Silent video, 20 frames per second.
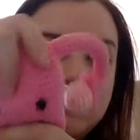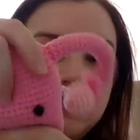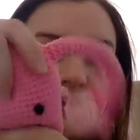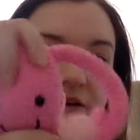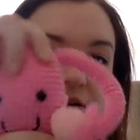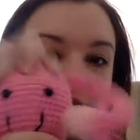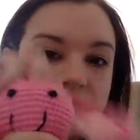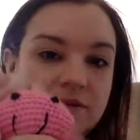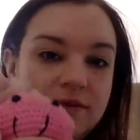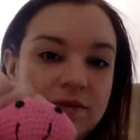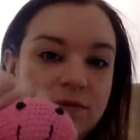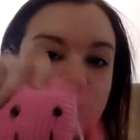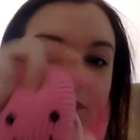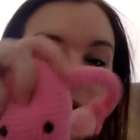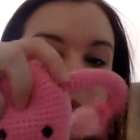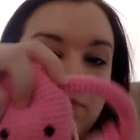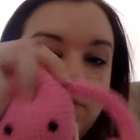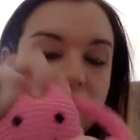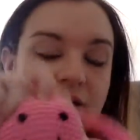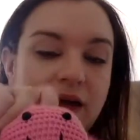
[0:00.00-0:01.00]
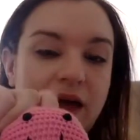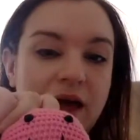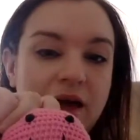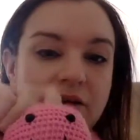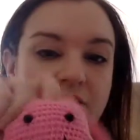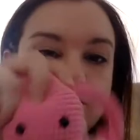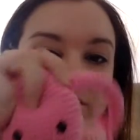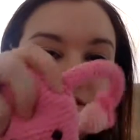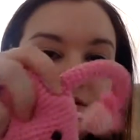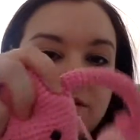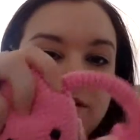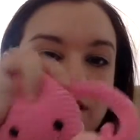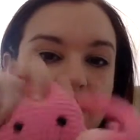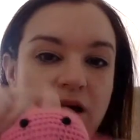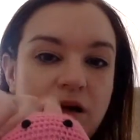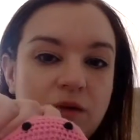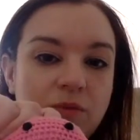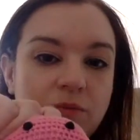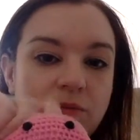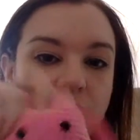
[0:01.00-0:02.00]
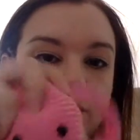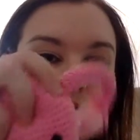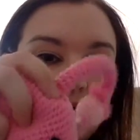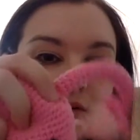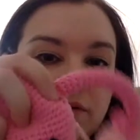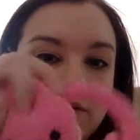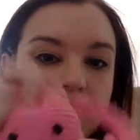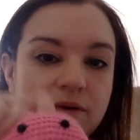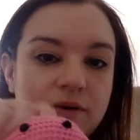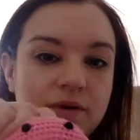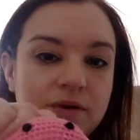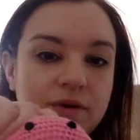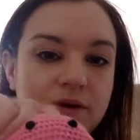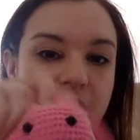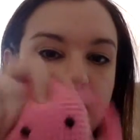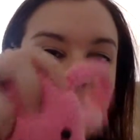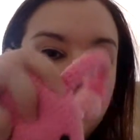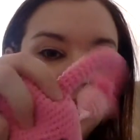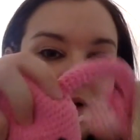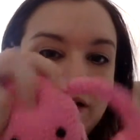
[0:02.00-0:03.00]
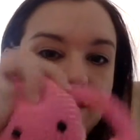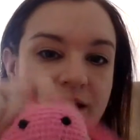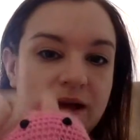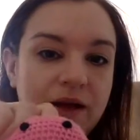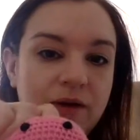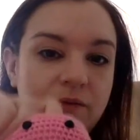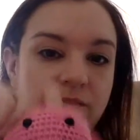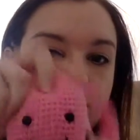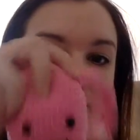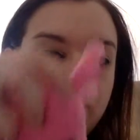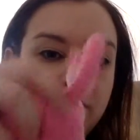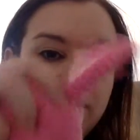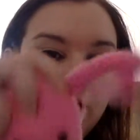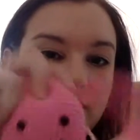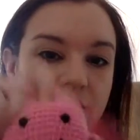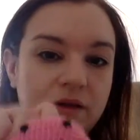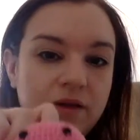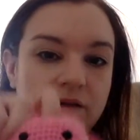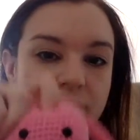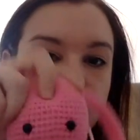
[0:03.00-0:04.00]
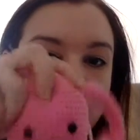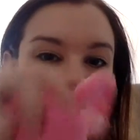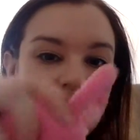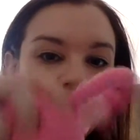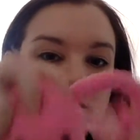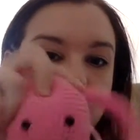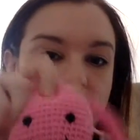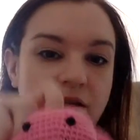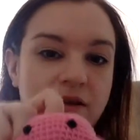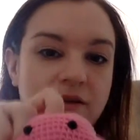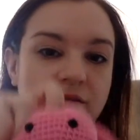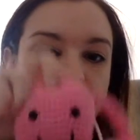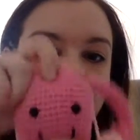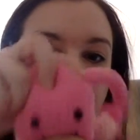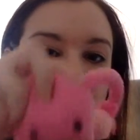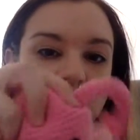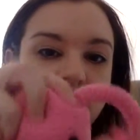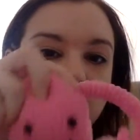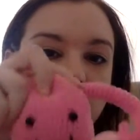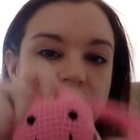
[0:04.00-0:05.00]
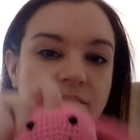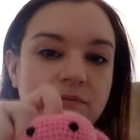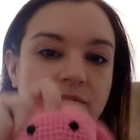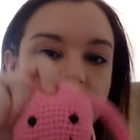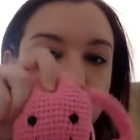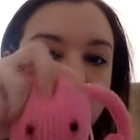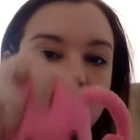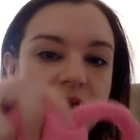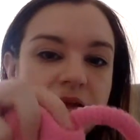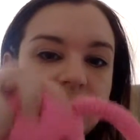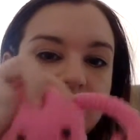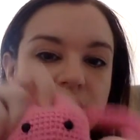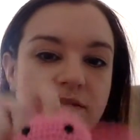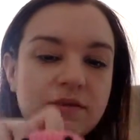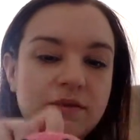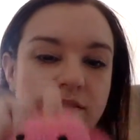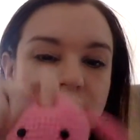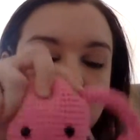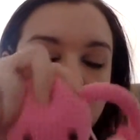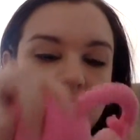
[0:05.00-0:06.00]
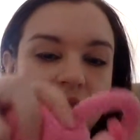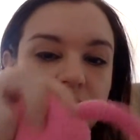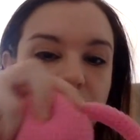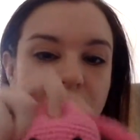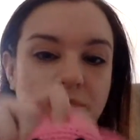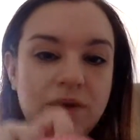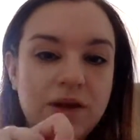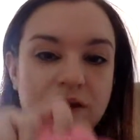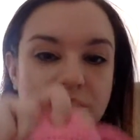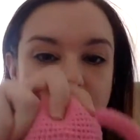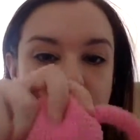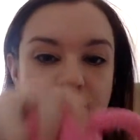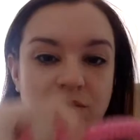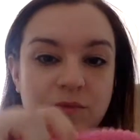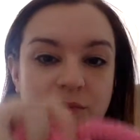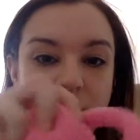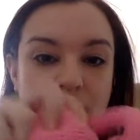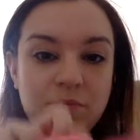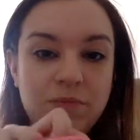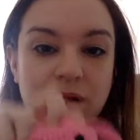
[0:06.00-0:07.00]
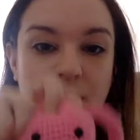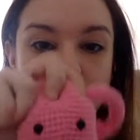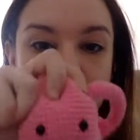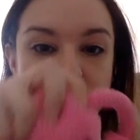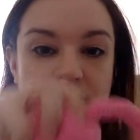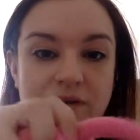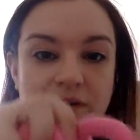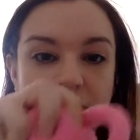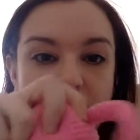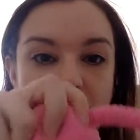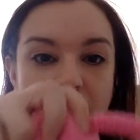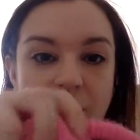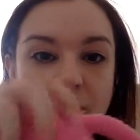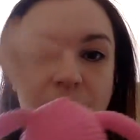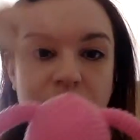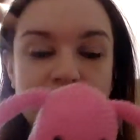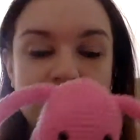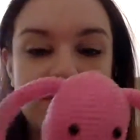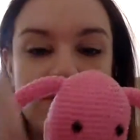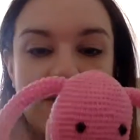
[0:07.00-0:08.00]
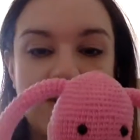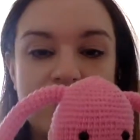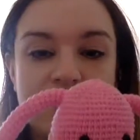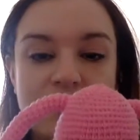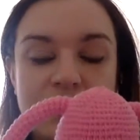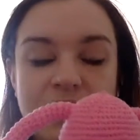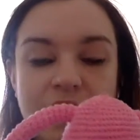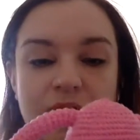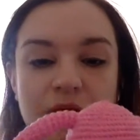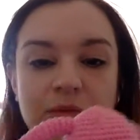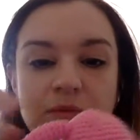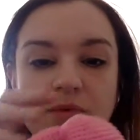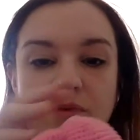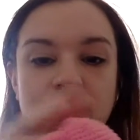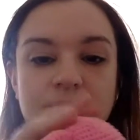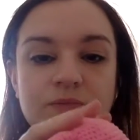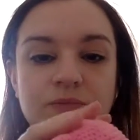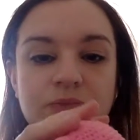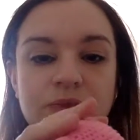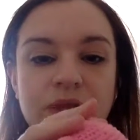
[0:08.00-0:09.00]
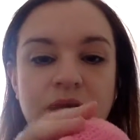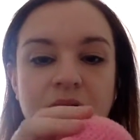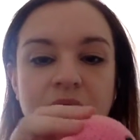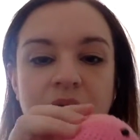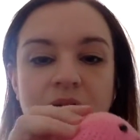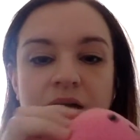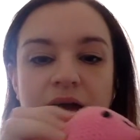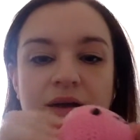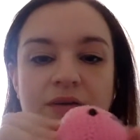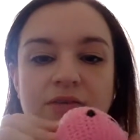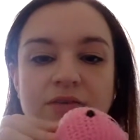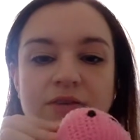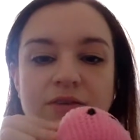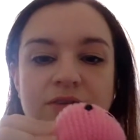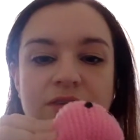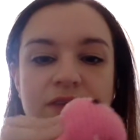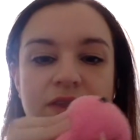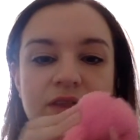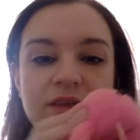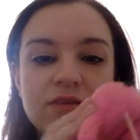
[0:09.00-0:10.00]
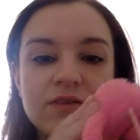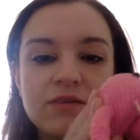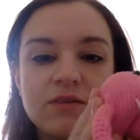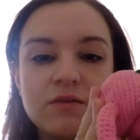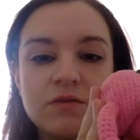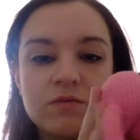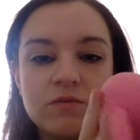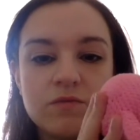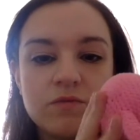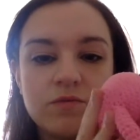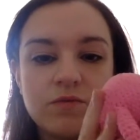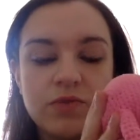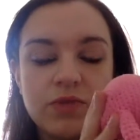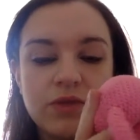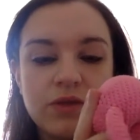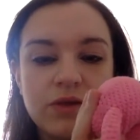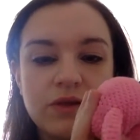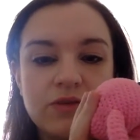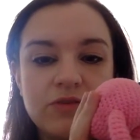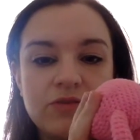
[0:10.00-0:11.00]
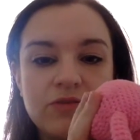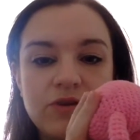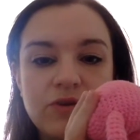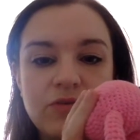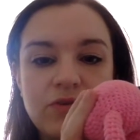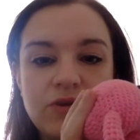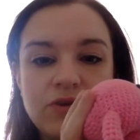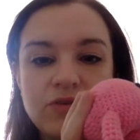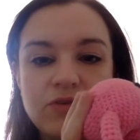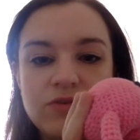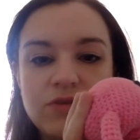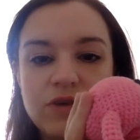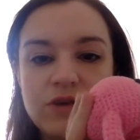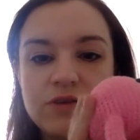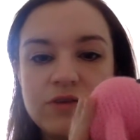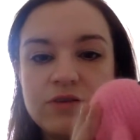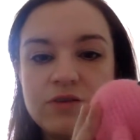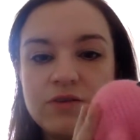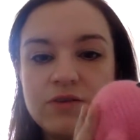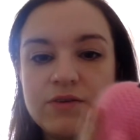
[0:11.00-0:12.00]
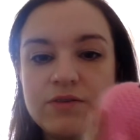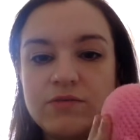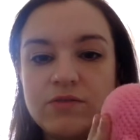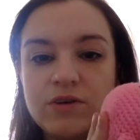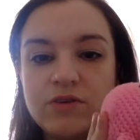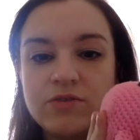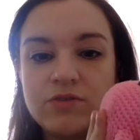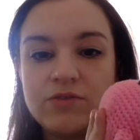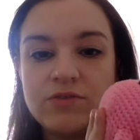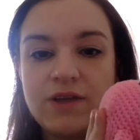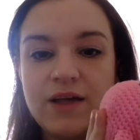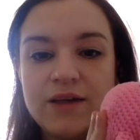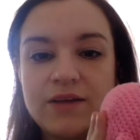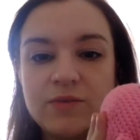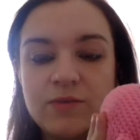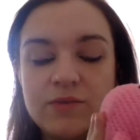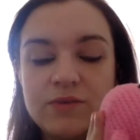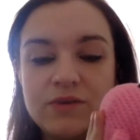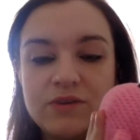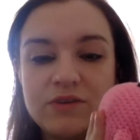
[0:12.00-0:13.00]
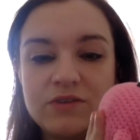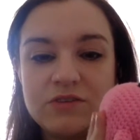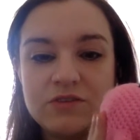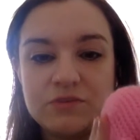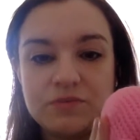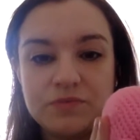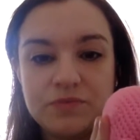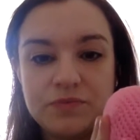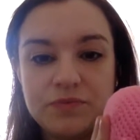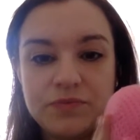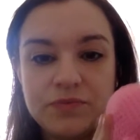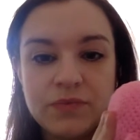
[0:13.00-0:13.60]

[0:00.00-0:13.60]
she can do this pumping action to help get the blood out. So this kind of action means that the blood is being pumped out, gravity helps. If she's in this extreme retroverted or even retroflex position,